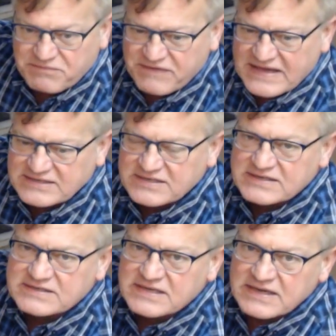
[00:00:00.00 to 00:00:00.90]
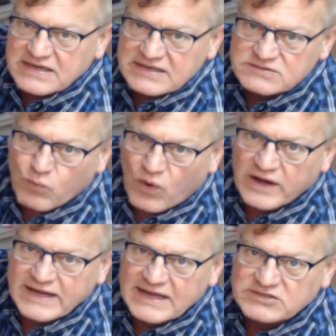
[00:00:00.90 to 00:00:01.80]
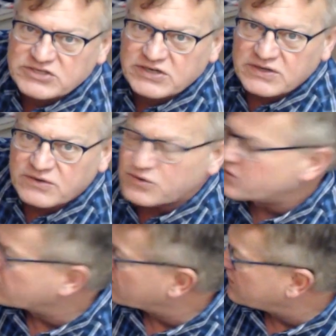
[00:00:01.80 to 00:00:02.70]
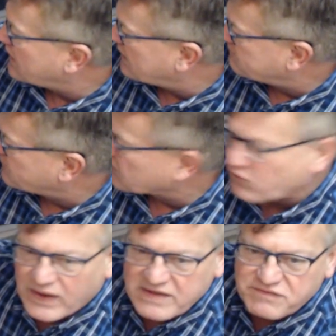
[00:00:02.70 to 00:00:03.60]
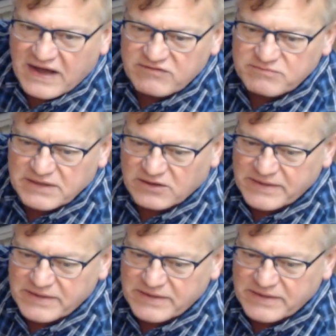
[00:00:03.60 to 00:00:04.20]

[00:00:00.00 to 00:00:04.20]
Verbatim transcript: grip faces is one inch or uh, twenty-five